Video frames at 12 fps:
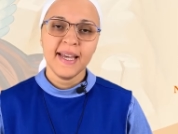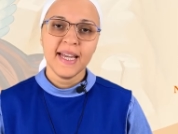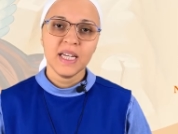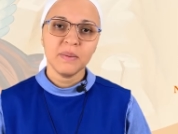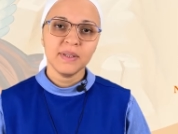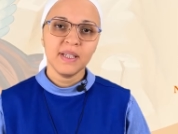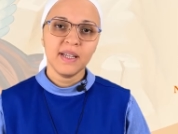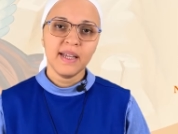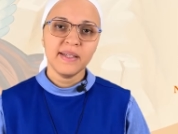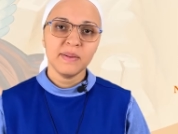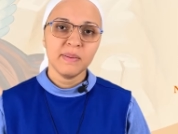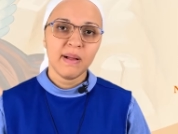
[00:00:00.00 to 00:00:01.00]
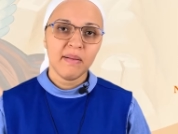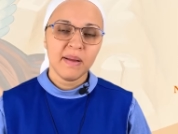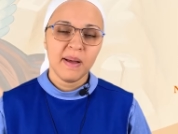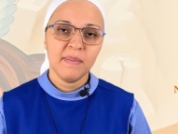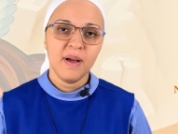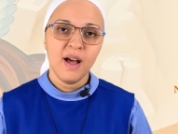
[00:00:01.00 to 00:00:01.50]
and I would like to
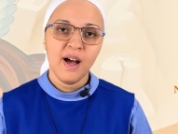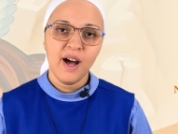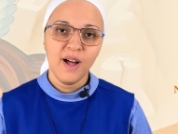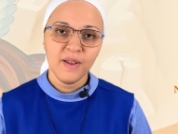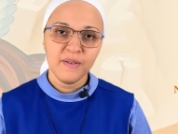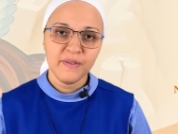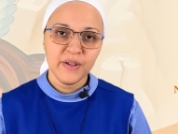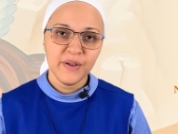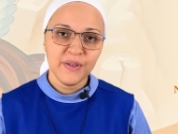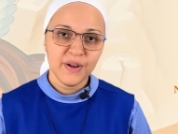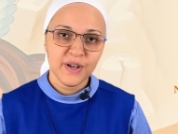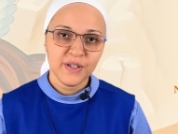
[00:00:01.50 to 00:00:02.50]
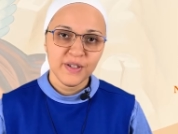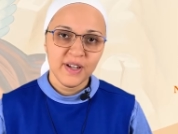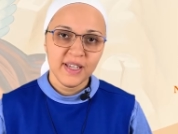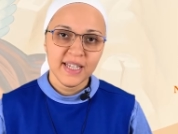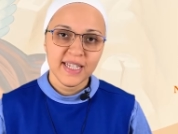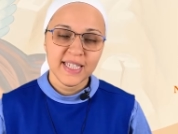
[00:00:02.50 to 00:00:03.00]
welcome all of you that are
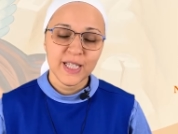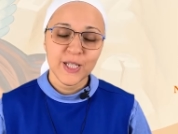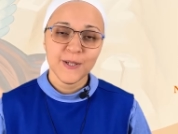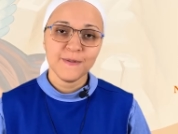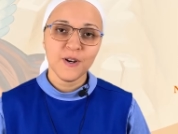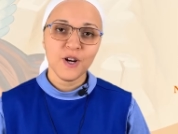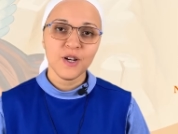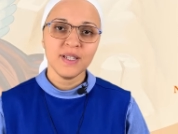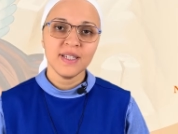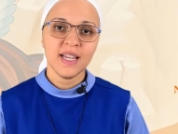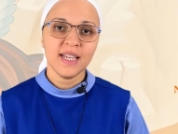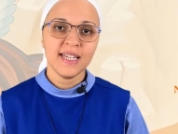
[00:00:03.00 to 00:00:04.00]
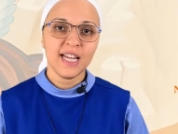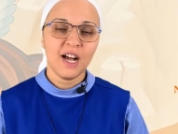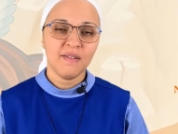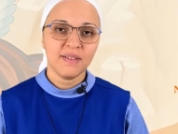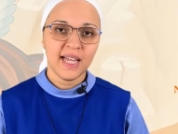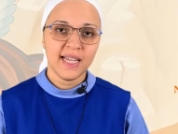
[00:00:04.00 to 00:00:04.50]
joining us in this first Sunday
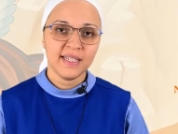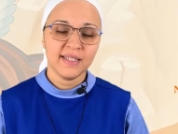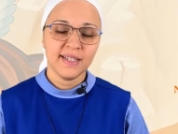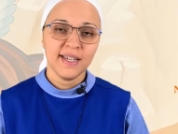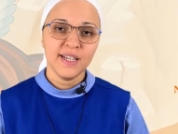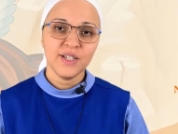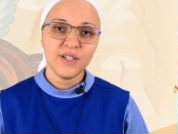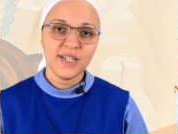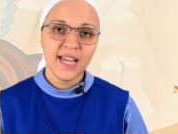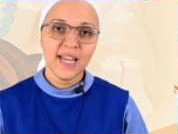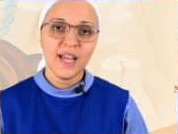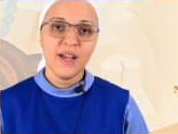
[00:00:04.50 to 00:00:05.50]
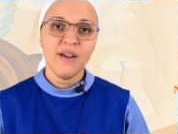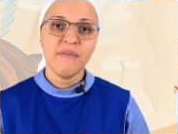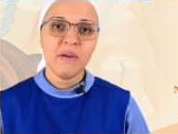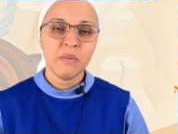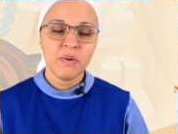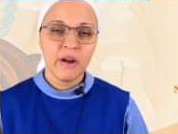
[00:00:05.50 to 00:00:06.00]
of Lent, today,
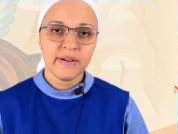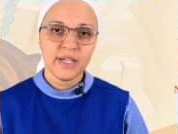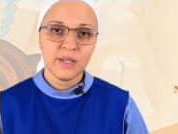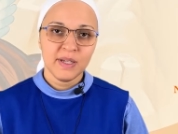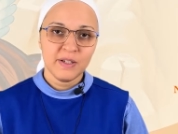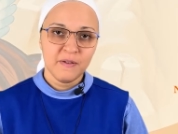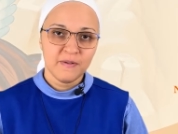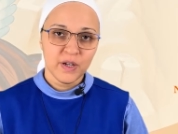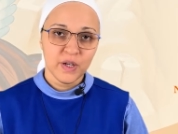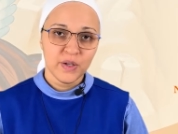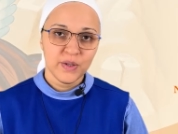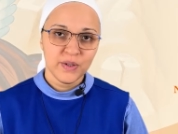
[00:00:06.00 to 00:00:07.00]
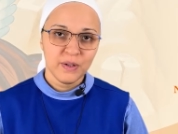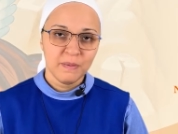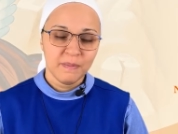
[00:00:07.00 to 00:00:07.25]
February 21st.